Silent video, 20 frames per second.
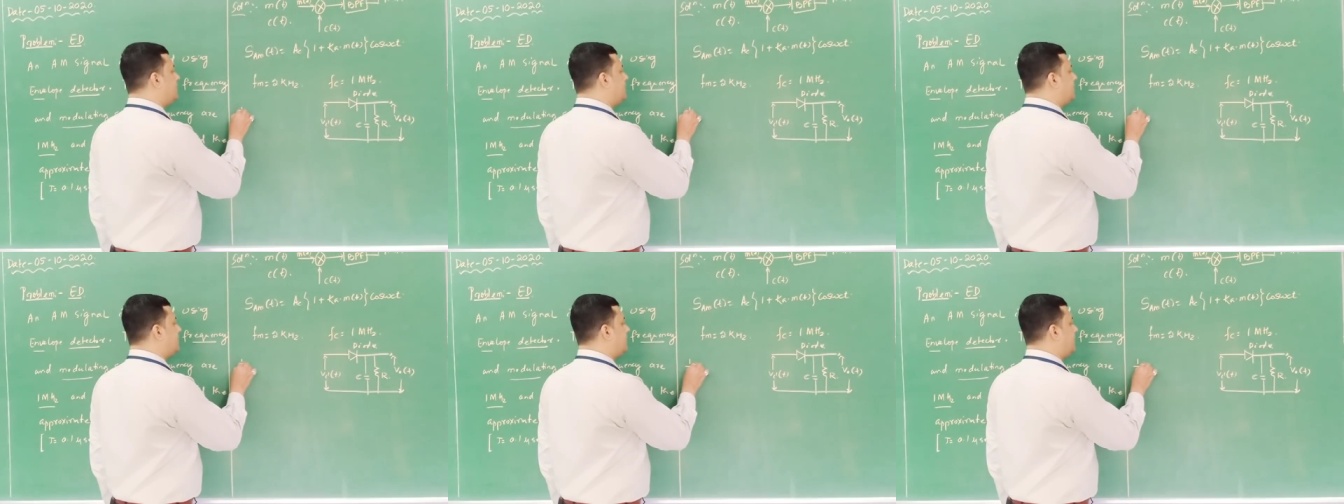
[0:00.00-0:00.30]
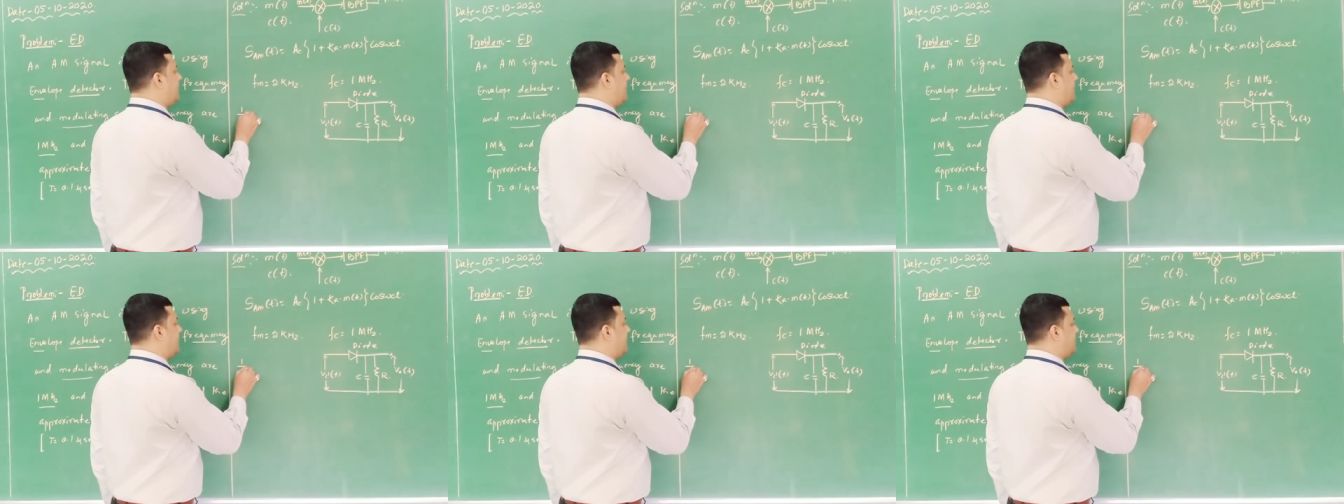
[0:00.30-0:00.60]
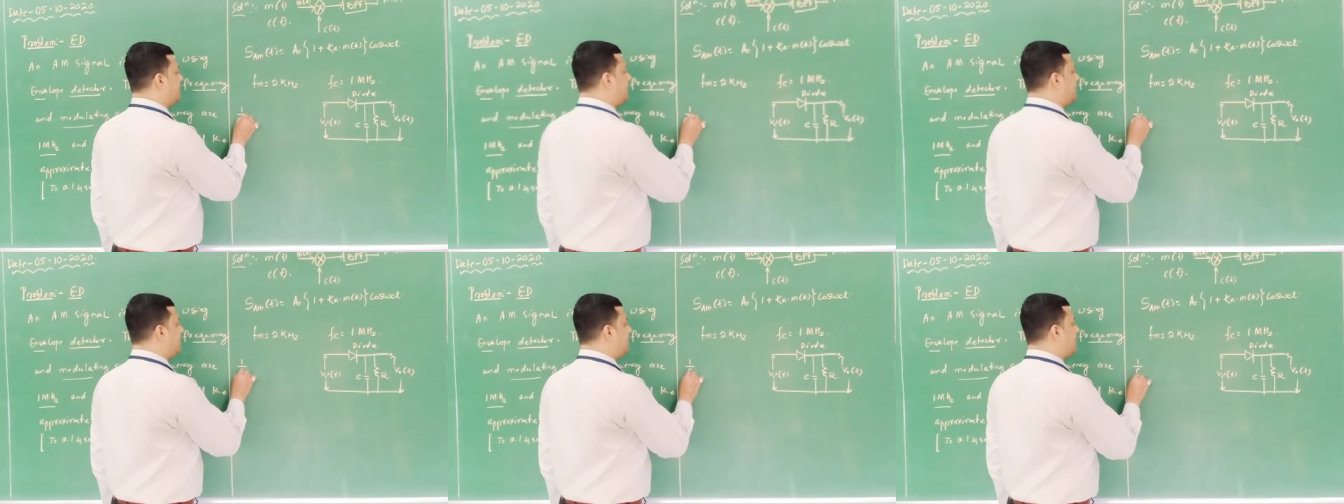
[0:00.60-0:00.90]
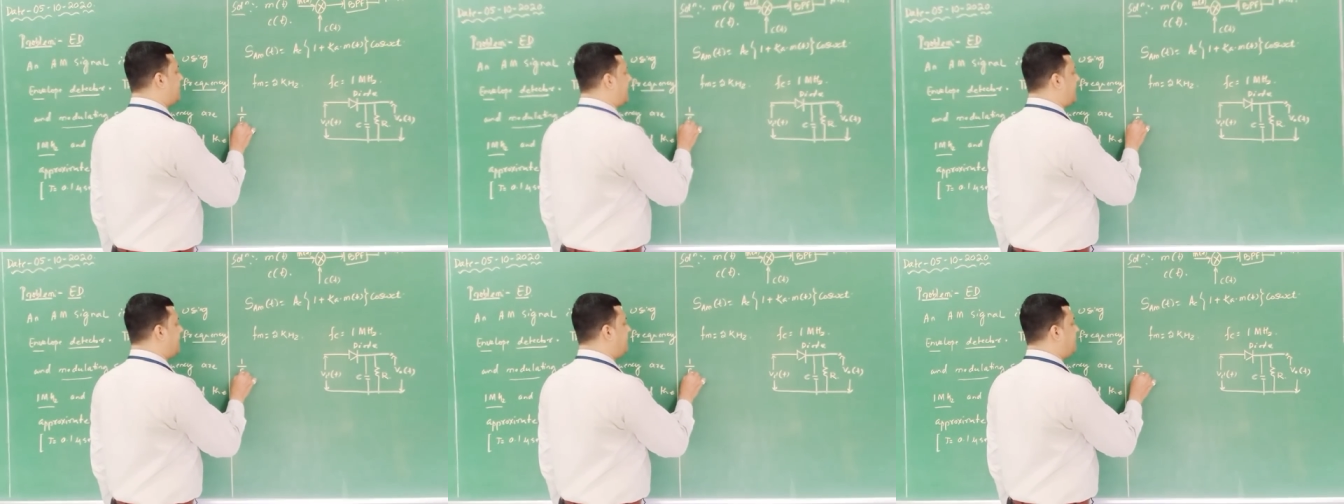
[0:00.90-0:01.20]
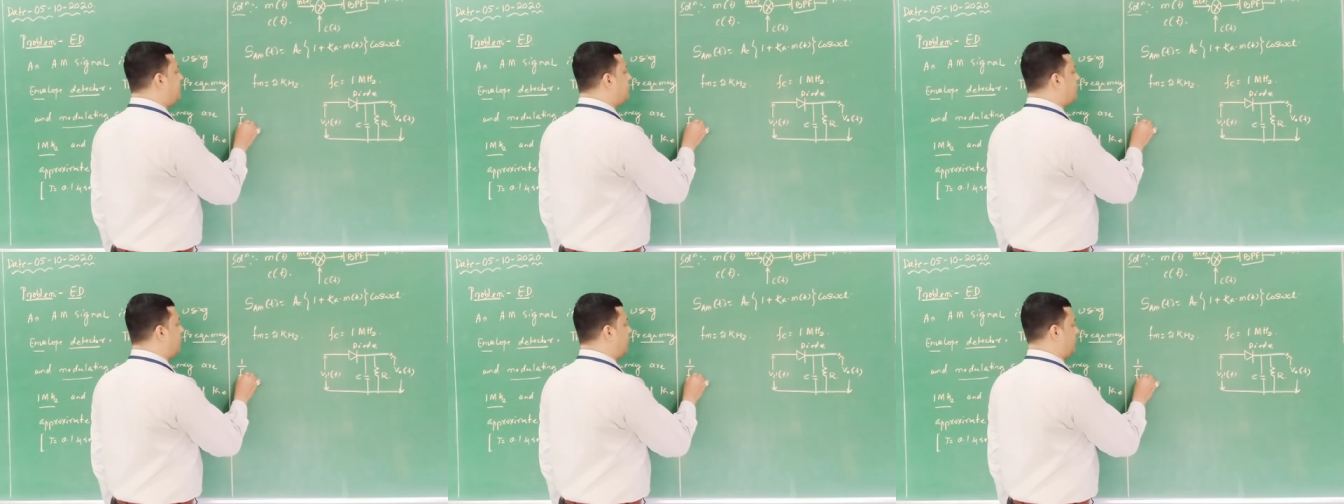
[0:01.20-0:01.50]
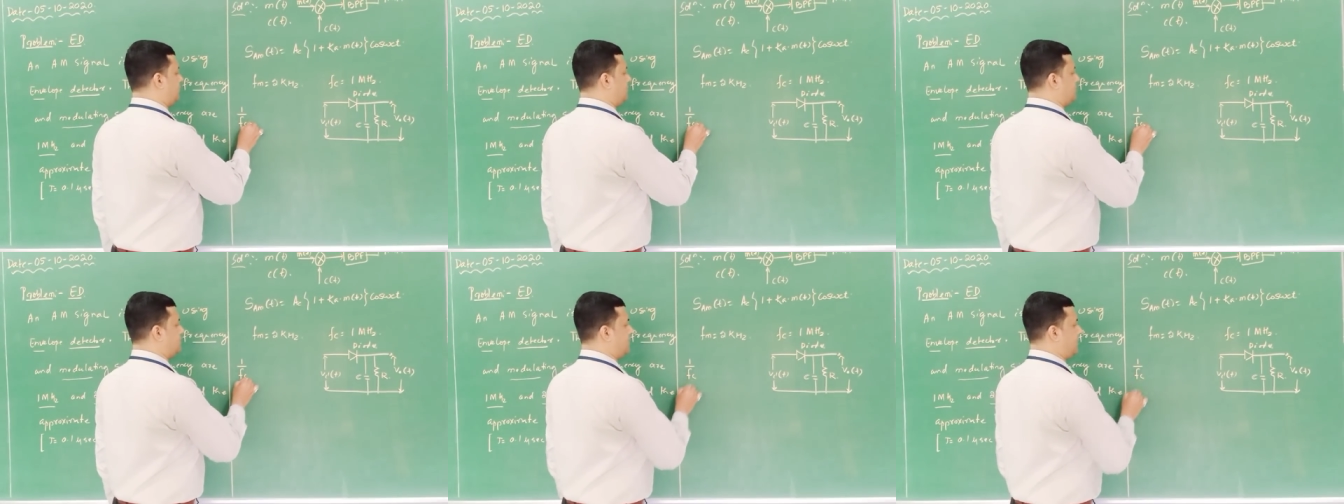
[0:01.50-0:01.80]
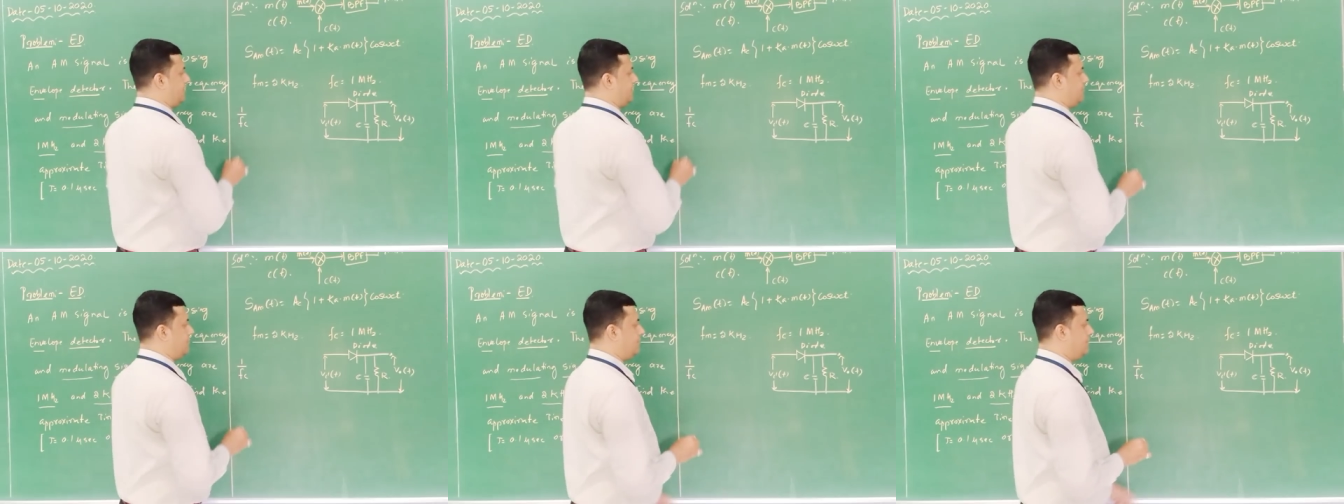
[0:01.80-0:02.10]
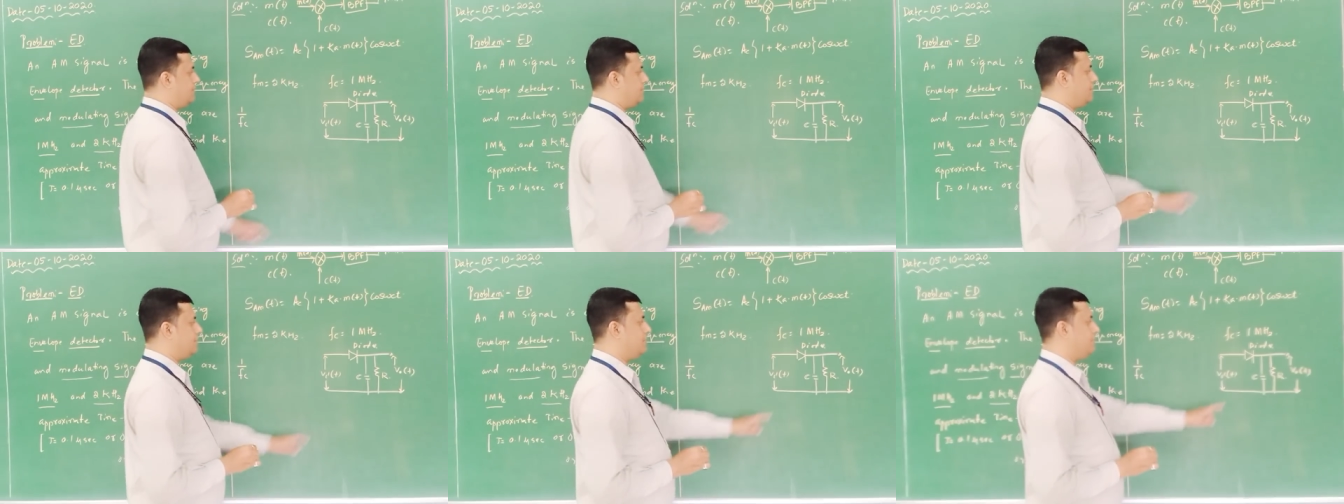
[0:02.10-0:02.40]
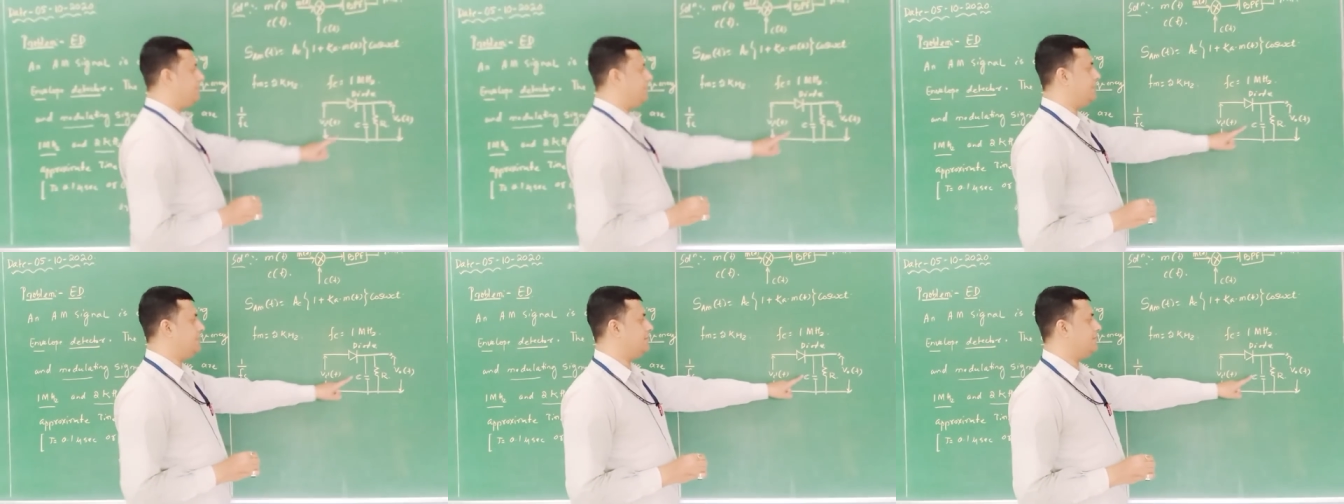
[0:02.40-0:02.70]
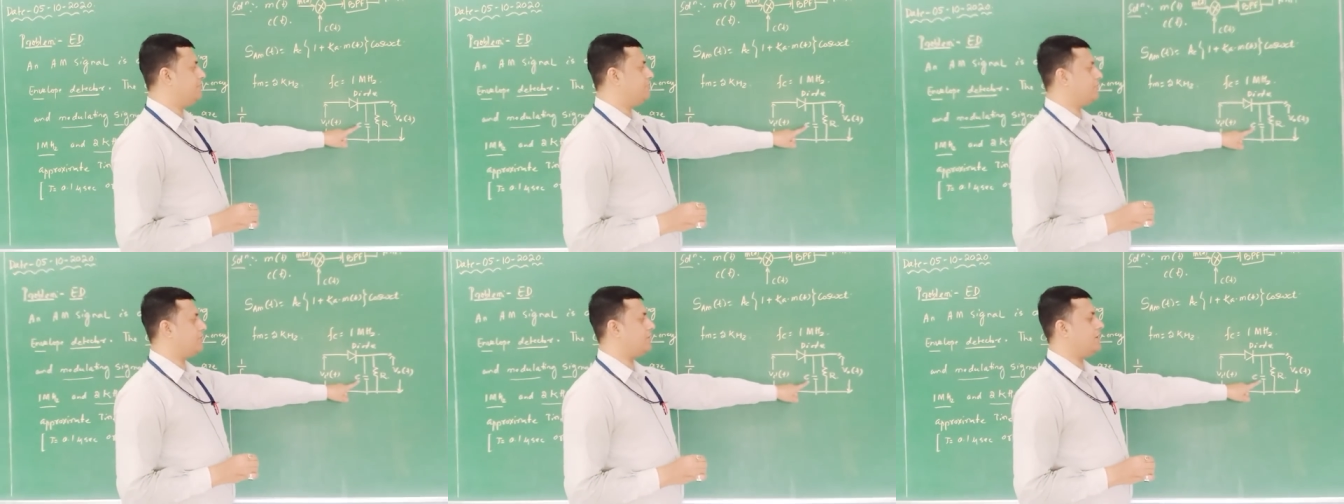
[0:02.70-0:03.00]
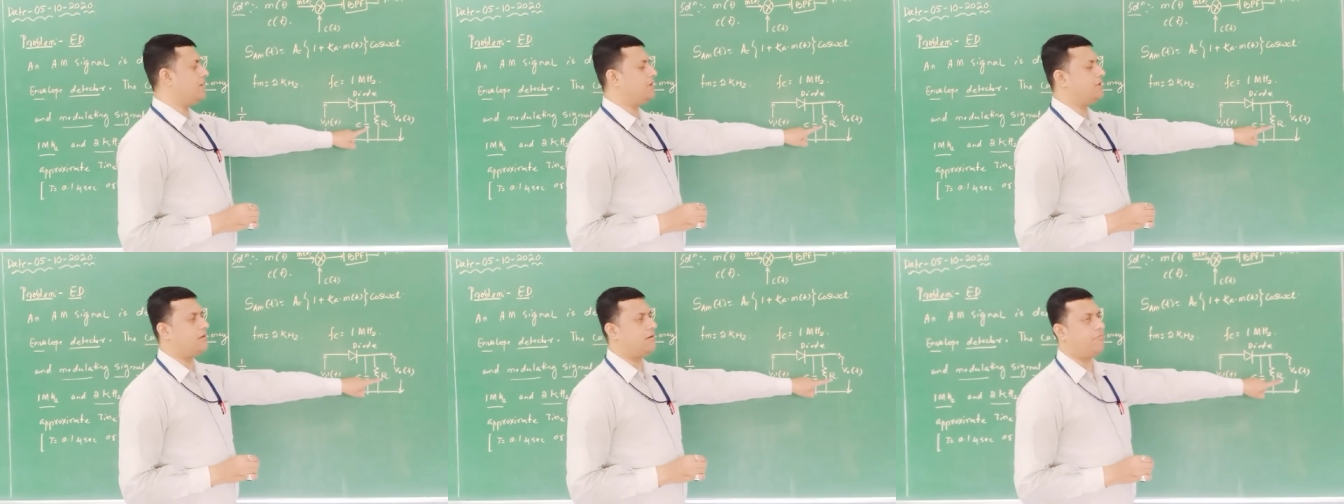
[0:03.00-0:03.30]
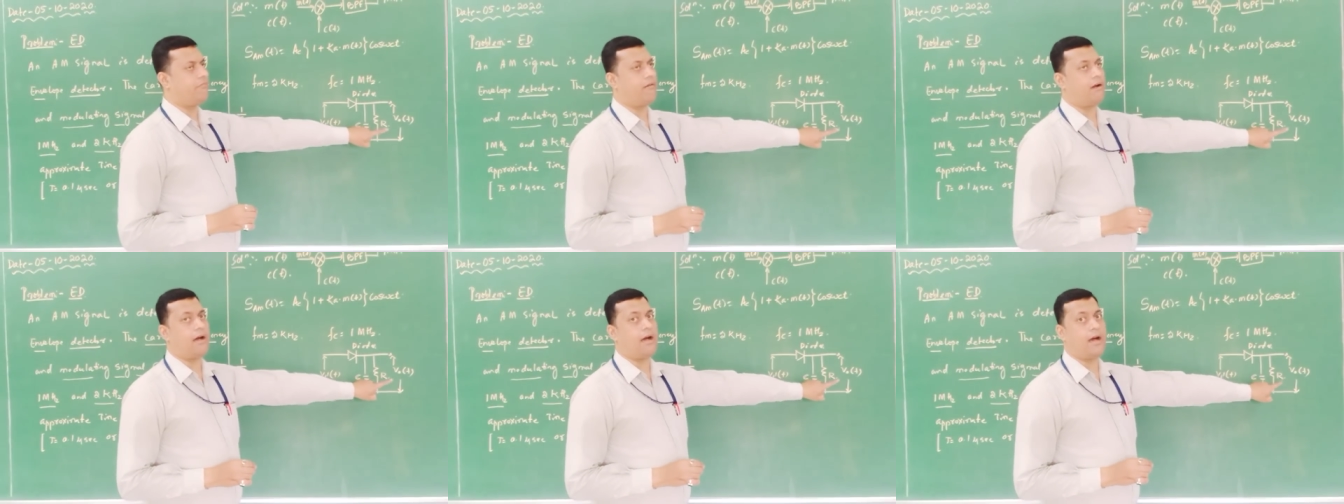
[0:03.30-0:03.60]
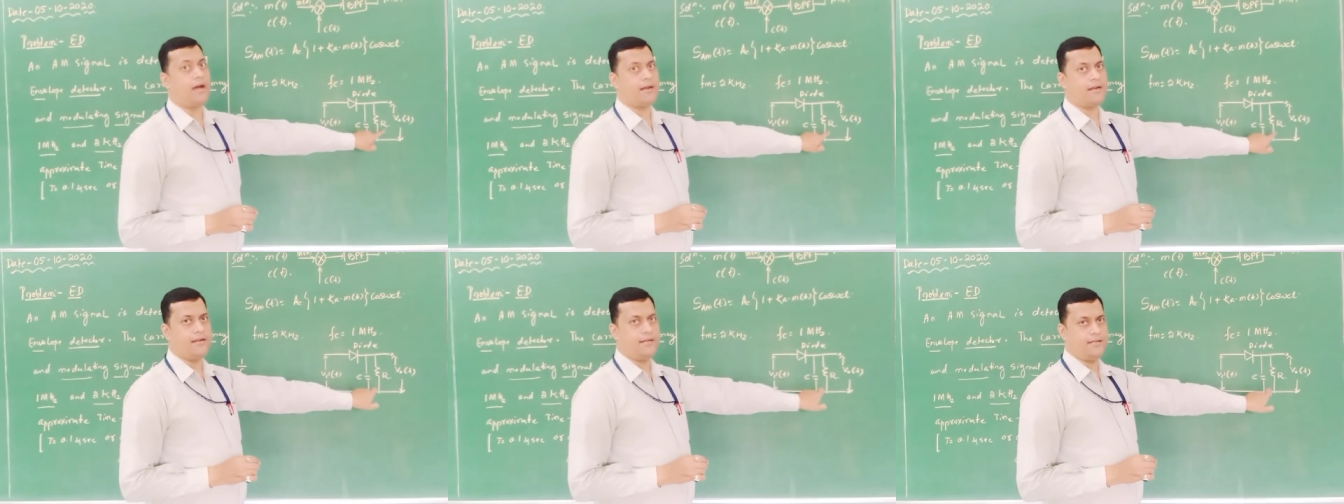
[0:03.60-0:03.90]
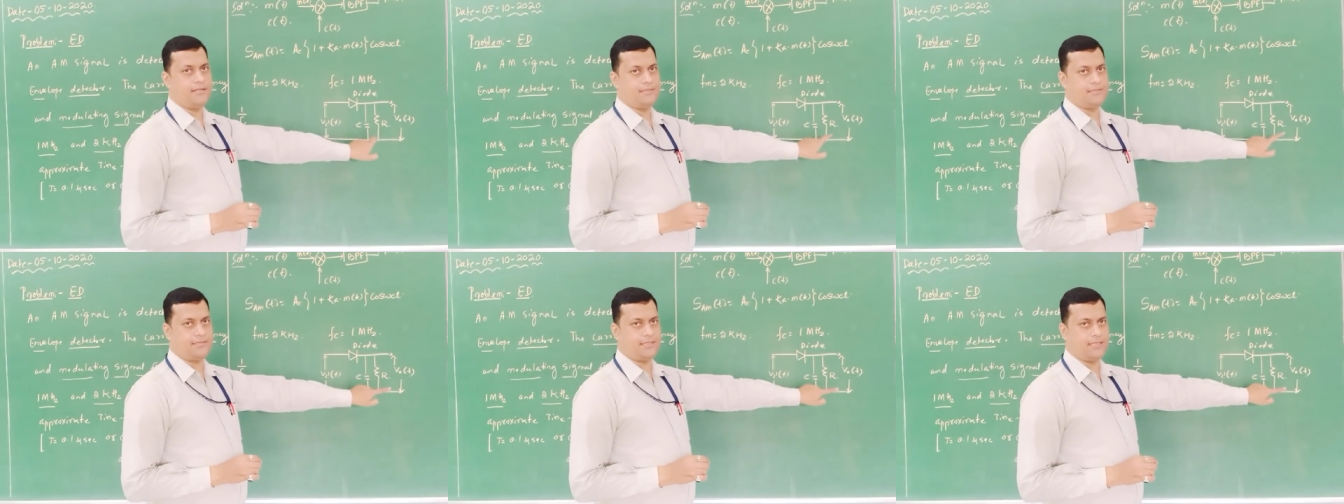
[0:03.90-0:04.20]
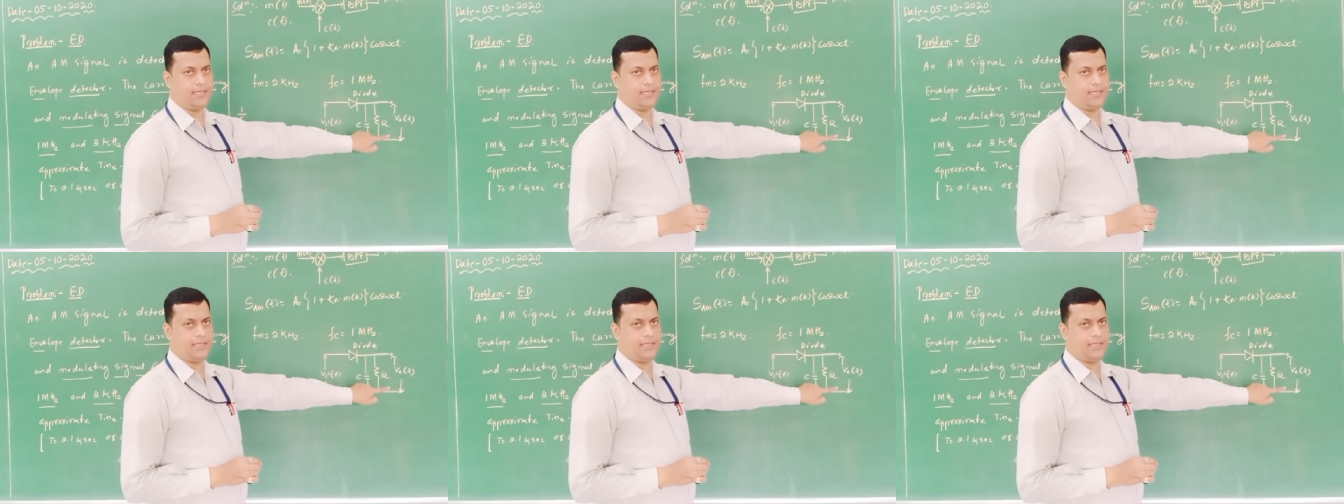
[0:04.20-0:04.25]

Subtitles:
that the time constant means product of R and C